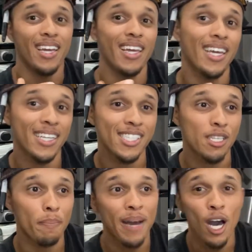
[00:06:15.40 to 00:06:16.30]
it's
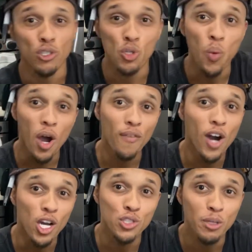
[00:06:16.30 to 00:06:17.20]
about
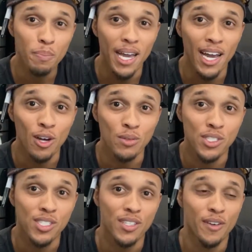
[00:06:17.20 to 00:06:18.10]
1,200
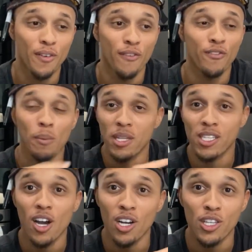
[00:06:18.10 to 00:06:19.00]
pounds from the
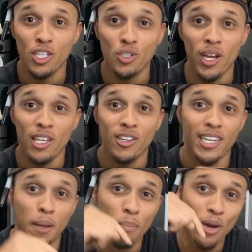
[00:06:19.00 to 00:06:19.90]
tongue of the trailer
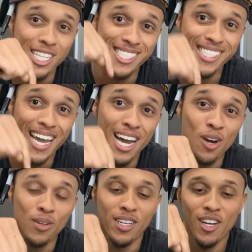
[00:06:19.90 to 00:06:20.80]
getting pressed
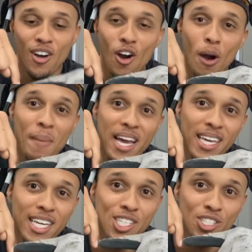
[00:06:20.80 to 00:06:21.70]
down on my
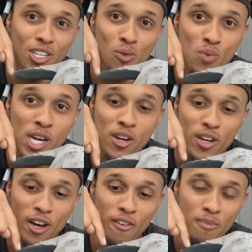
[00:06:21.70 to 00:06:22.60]
hitch, on the
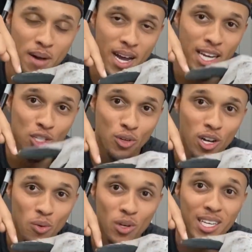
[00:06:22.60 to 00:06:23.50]
rear of my
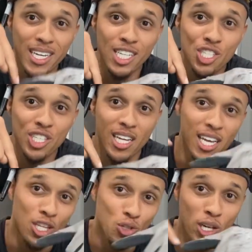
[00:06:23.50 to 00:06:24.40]
truck, where the hitch
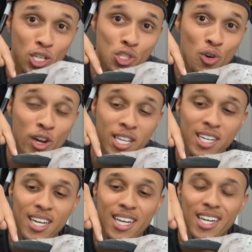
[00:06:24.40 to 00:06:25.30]
and the trailer join.
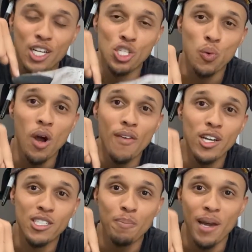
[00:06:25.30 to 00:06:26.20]
There's
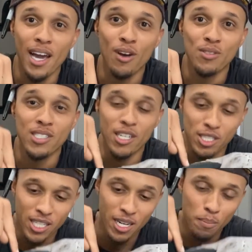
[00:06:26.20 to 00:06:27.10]
1,200 pounds that
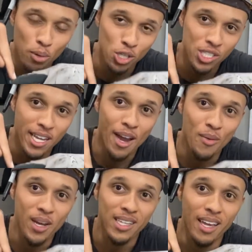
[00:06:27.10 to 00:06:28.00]
is getting pushed down
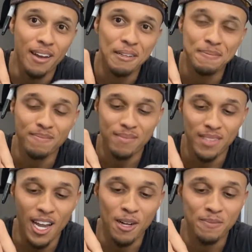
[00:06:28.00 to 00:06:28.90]
right there.
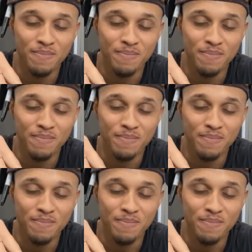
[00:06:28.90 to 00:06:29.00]
Now,